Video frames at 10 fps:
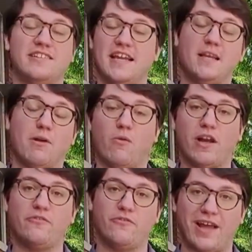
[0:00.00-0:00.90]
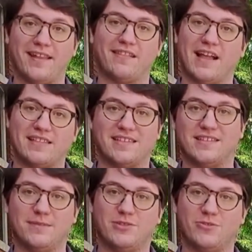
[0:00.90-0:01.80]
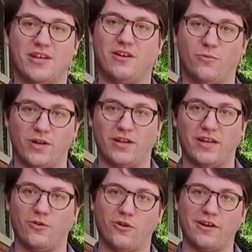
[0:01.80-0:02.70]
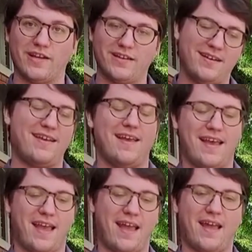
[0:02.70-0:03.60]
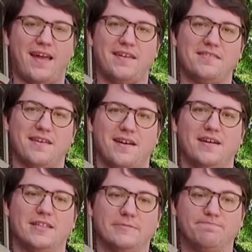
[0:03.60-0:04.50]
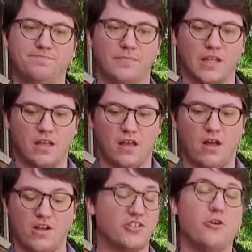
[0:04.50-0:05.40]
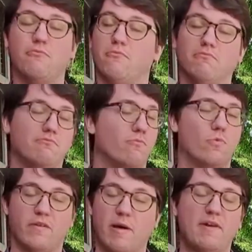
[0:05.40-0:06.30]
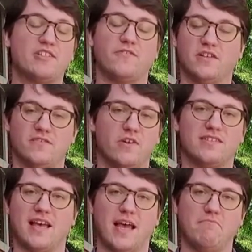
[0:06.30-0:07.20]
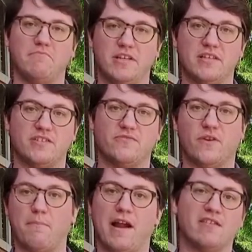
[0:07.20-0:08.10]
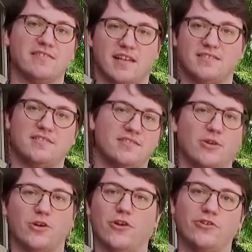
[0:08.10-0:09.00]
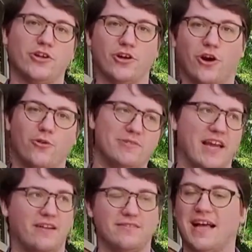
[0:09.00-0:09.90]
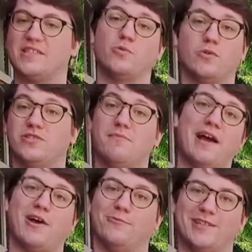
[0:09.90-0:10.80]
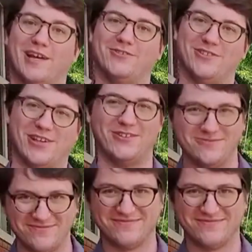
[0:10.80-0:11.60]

dating my wife at the last eclipse in Oregon, and also one of my best friends of all time is from Paris, Texas, so we're going to her hometown. Last one was in my hometown, so.